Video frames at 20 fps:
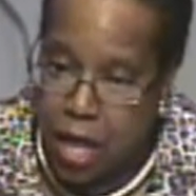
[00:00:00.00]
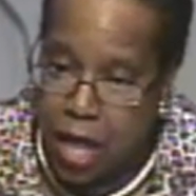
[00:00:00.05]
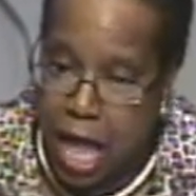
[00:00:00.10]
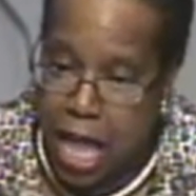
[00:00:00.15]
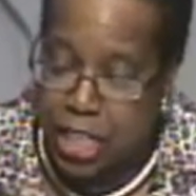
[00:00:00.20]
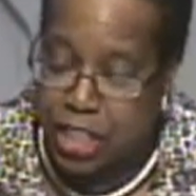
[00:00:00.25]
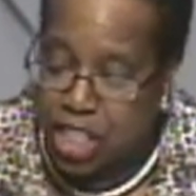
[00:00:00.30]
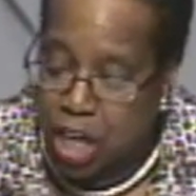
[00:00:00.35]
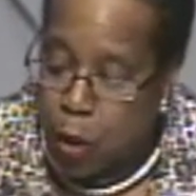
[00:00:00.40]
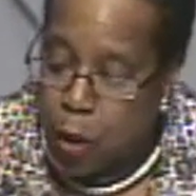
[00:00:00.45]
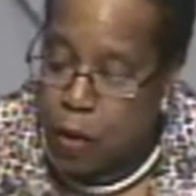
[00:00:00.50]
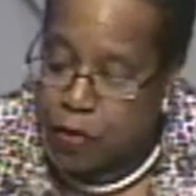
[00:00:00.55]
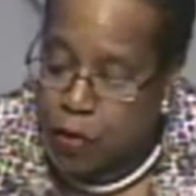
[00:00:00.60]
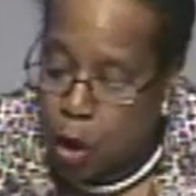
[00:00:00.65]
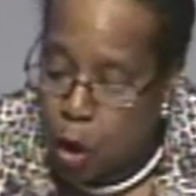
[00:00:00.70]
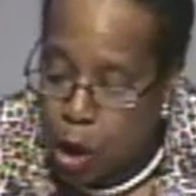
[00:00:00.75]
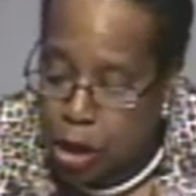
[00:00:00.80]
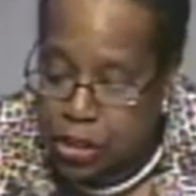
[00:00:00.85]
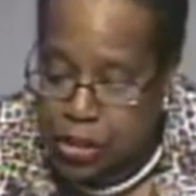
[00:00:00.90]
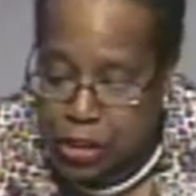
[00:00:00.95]
And so, of
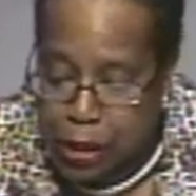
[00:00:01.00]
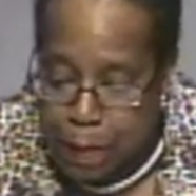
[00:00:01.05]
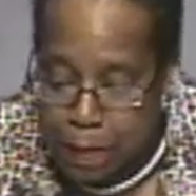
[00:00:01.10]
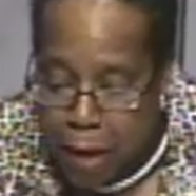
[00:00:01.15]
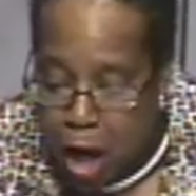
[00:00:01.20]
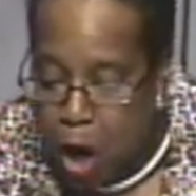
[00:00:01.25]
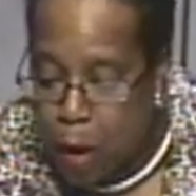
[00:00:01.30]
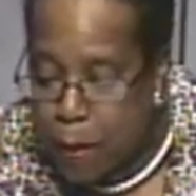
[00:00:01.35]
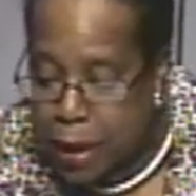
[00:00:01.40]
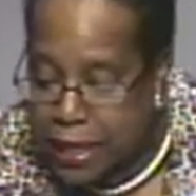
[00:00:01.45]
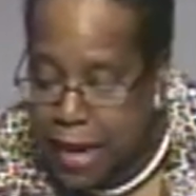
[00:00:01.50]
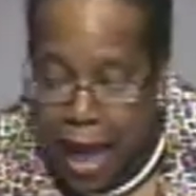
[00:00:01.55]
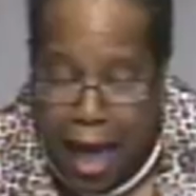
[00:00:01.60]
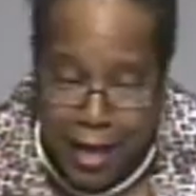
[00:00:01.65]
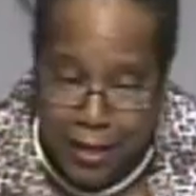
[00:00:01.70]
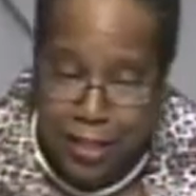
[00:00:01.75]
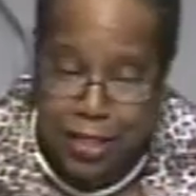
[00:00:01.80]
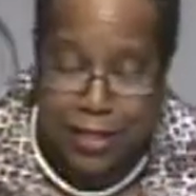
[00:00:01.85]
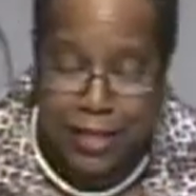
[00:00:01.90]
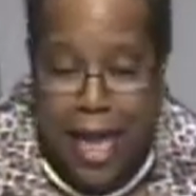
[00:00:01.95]
course, the moment I
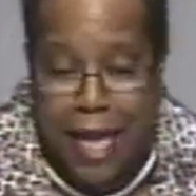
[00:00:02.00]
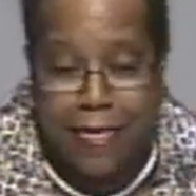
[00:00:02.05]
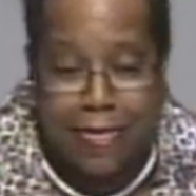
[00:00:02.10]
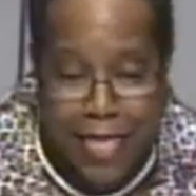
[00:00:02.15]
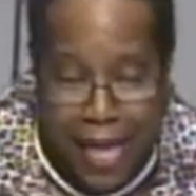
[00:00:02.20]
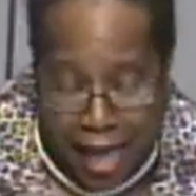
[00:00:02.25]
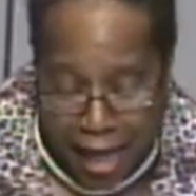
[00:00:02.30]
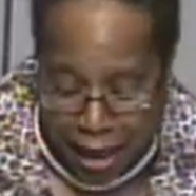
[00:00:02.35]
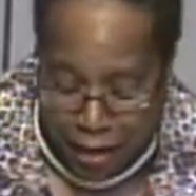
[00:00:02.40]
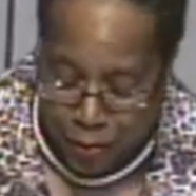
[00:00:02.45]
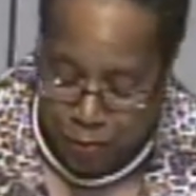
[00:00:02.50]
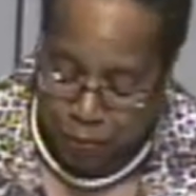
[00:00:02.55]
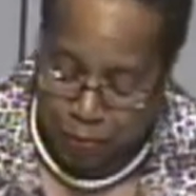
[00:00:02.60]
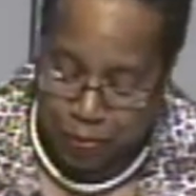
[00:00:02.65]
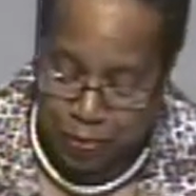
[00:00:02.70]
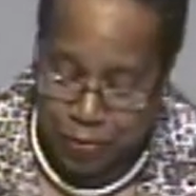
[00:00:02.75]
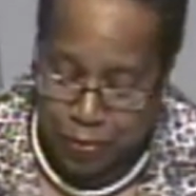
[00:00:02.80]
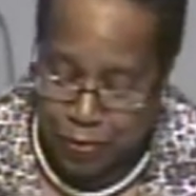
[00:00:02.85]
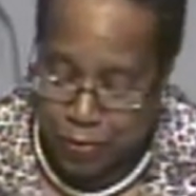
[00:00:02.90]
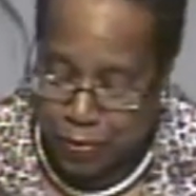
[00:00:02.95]
said that,
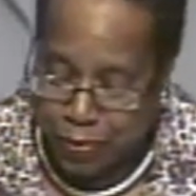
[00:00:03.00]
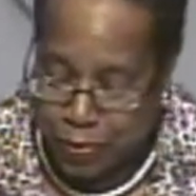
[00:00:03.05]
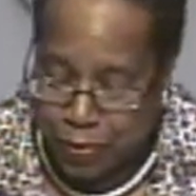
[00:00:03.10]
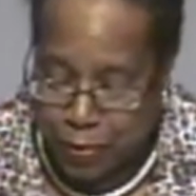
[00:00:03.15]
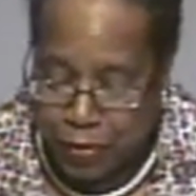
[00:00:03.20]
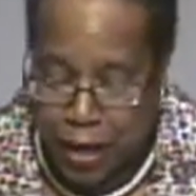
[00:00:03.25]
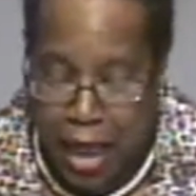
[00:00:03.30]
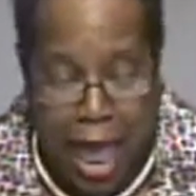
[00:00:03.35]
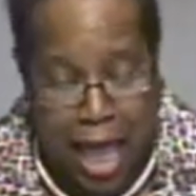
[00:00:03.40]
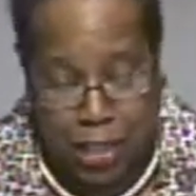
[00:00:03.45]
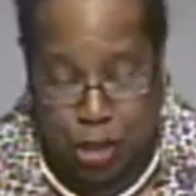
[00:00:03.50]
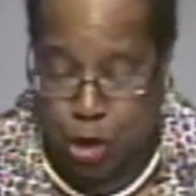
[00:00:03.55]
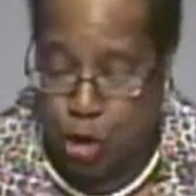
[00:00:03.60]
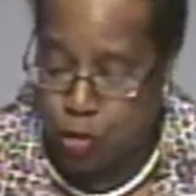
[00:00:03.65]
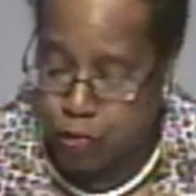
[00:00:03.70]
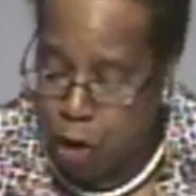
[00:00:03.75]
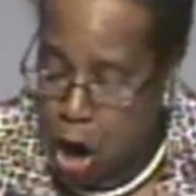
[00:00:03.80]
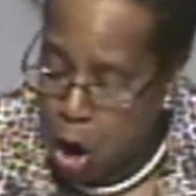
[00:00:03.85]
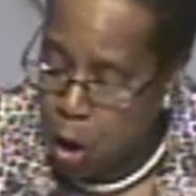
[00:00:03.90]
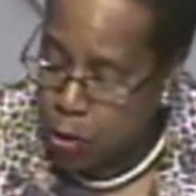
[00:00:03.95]
as
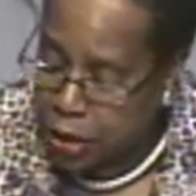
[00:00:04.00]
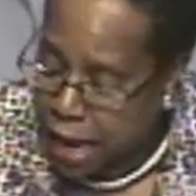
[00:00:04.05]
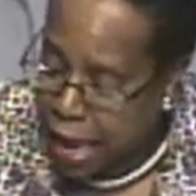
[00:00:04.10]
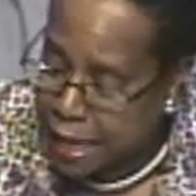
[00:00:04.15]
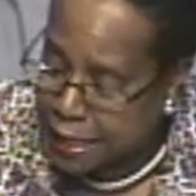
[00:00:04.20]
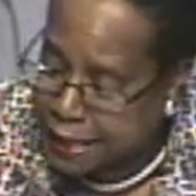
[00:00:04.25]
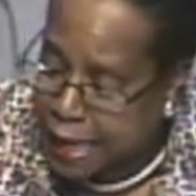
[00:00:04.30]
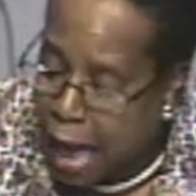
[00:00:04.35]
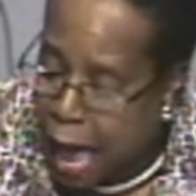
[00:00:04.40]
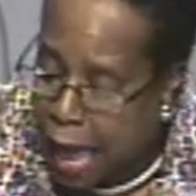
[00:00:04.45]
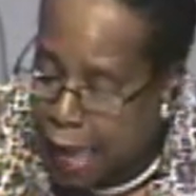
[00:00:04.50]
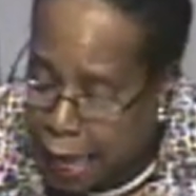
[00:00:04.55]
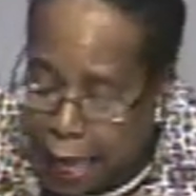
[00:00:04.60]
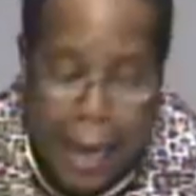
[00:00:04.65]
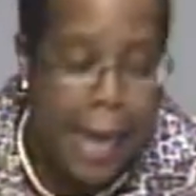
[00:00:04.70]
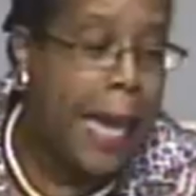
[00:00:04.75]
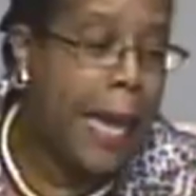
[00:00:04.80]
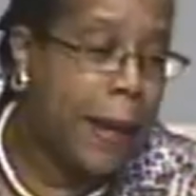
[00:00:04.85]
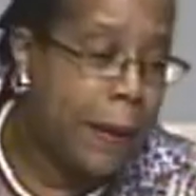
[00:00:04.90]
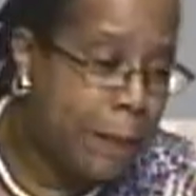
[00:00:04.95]
grown as I
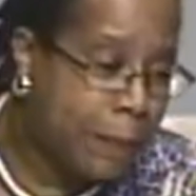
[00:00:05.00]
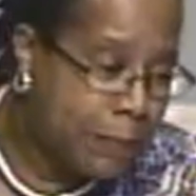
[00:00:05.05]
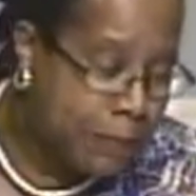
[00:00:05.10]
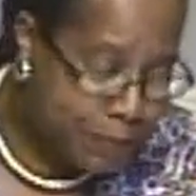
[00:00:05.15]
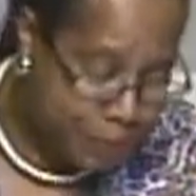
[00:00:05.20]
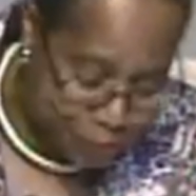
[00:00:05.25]
am,